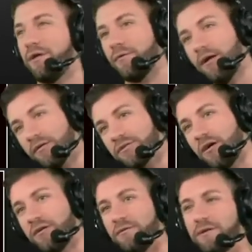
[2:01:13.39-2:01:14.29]
The Raiders
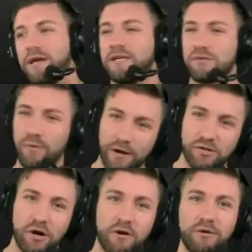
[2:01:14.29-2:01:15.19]
aren't doing this.
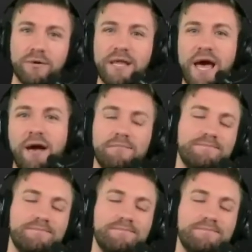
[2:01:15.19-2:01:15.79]
Raiders aren't doing that.